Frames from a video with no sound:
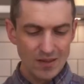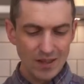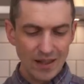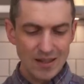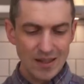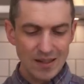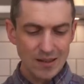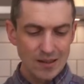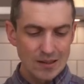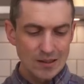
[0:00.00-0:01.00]

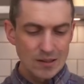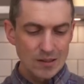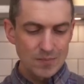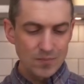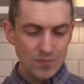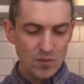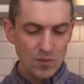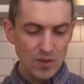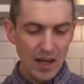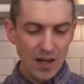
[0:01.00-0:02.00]
Technique,
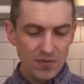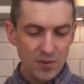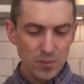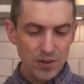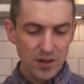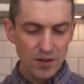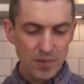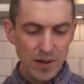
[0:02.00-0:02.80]
that I feel pretty good